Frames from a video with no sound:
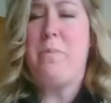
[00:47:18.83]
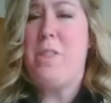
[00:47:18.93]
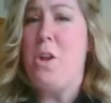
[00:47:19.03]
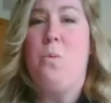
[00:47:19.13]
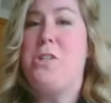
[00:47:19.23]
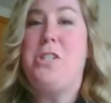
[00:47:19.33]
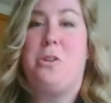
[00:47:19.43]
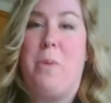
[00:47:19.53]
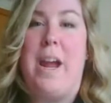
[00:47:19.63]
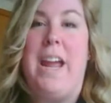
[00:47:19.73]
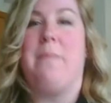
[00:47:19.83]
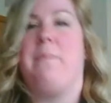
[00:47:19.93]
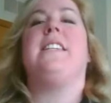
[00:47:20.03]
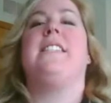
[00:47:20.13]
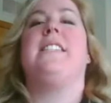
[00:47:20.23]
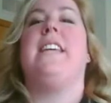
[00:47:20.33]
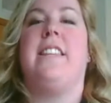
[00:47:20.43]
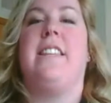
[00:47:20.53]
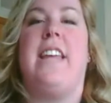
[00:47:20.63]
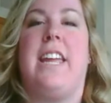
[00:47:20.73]
which is great because I think
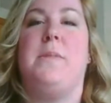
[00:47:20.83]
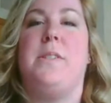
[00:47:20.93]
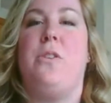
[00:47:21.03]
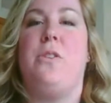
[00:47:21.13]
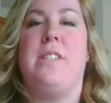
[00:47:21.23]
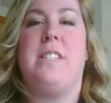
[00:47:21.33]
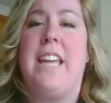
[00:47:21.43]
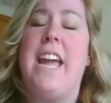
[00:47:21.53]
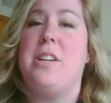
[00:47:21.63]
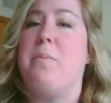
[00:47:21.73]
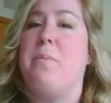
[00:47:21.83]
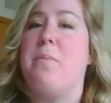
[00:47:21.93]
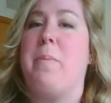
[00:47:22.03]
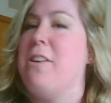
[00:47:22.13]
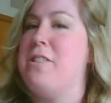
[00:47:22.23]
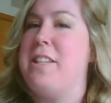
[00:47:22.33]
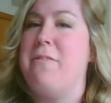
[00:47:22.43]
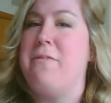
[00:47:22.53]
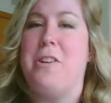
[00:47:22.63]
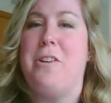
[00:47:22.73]
that keeps students engaged and it prepares them
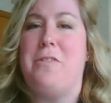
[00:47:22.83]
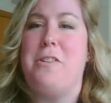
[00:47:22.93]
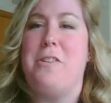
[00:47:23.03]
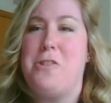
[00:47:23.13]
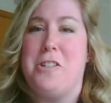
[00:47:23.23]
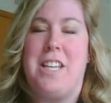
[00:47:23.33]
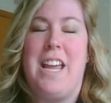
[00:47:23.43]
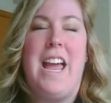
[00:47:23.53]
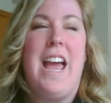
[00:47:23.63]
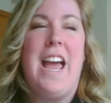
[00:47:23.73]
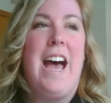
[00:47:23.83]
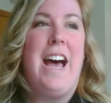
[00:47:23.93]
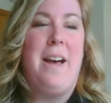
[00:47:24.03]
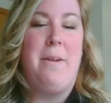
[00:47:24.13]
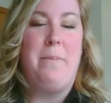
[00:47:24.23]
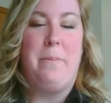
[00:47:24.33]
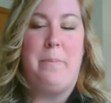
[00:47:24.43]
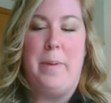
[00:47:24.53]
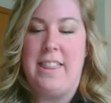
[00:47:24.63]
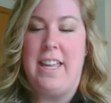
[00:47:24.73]
for their futures. But
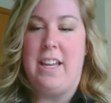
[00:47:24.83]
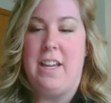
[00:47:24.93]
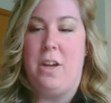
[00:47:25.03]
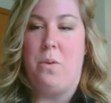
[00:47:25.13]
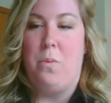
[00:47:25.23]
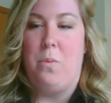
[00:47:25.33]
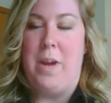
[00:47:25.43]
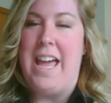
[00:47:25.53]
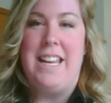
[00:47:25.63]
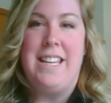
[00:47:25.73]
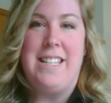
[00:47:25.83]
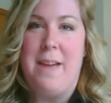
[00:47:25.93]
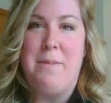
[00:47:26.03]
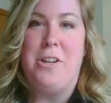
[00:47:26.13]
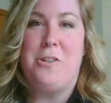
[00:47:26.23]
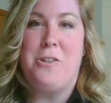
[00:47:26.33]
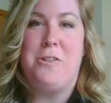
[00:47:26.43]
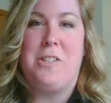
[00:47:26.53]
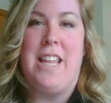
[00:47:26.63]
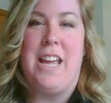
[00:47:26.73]
I think anytime you're
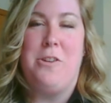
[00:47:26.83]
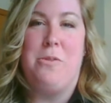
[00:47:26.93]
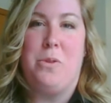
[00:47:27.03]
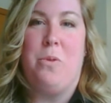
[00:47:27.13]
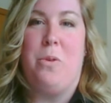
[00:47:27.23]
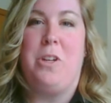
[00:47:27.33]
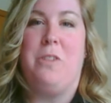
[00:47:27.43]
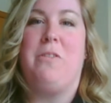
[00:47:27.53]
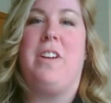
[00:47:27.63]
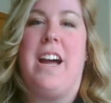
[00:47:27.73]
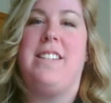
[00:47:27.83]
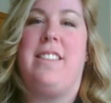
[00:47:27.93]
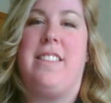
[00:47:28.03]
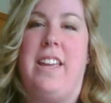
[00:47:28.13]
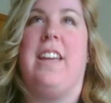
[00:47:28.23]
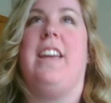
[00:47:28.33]
introducing that new tool, you've got to think,